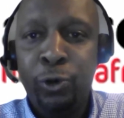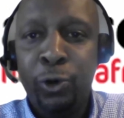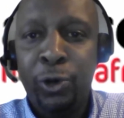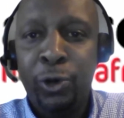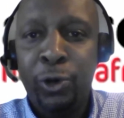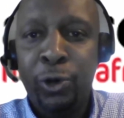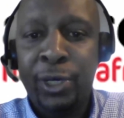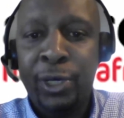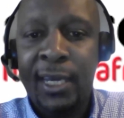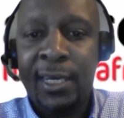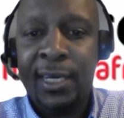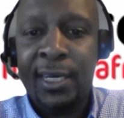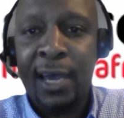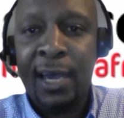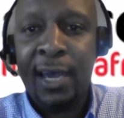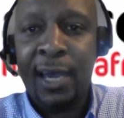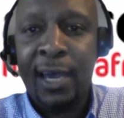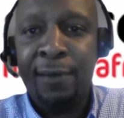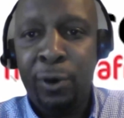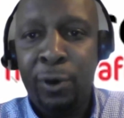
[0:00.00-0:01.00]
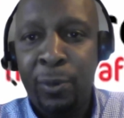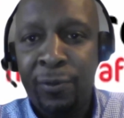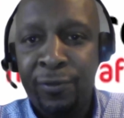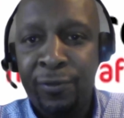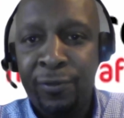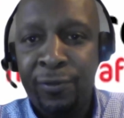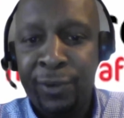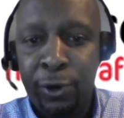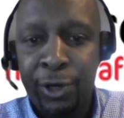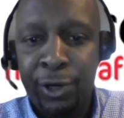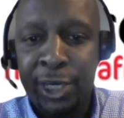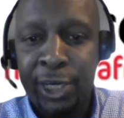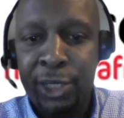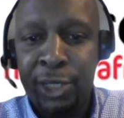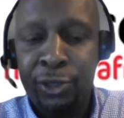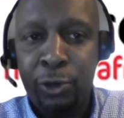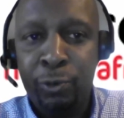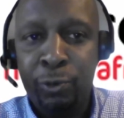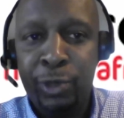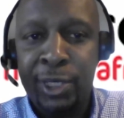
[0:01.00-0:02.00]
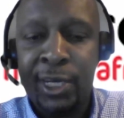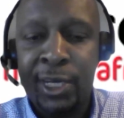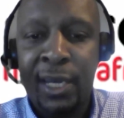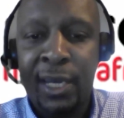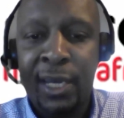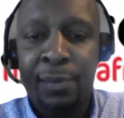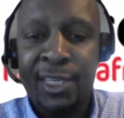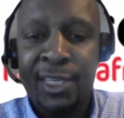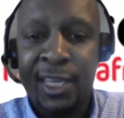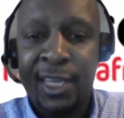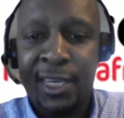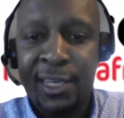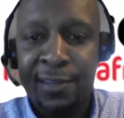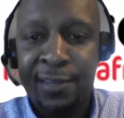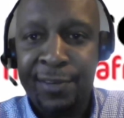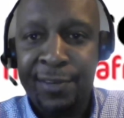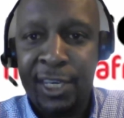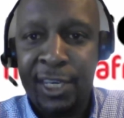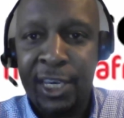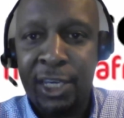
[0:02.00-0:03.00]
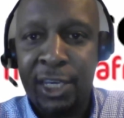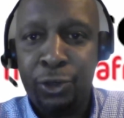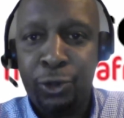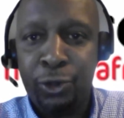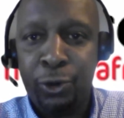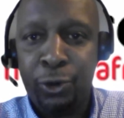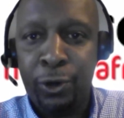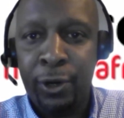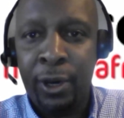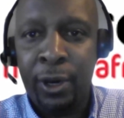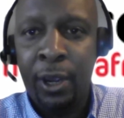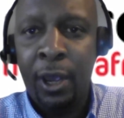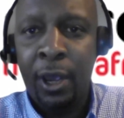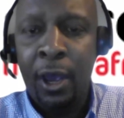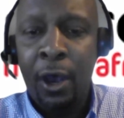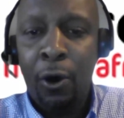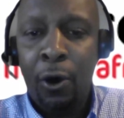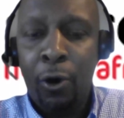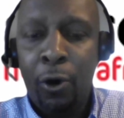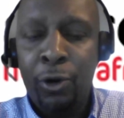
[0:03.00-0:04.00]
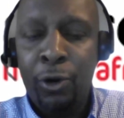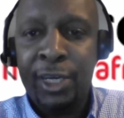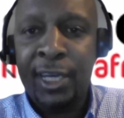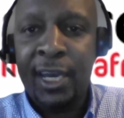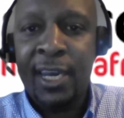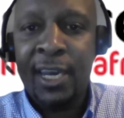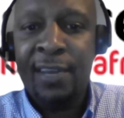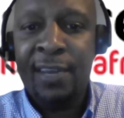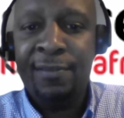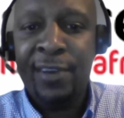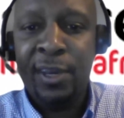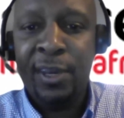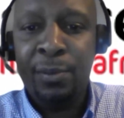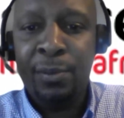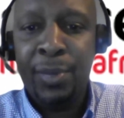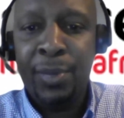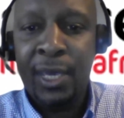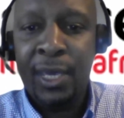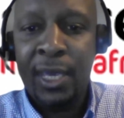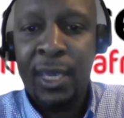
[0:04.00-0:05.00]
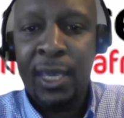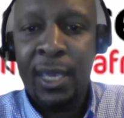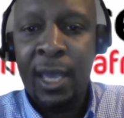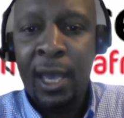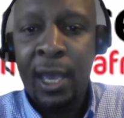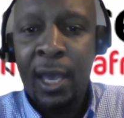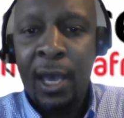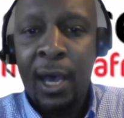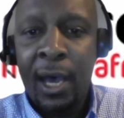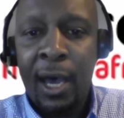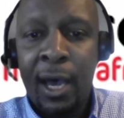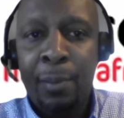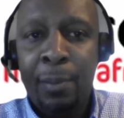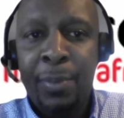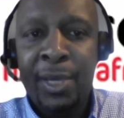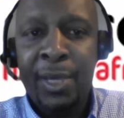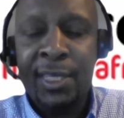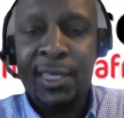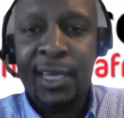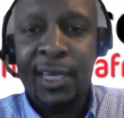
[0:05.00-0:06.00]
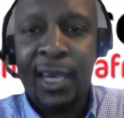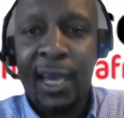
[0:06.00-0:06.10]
but you do not get a form of recognition, which can be certification, or it can even be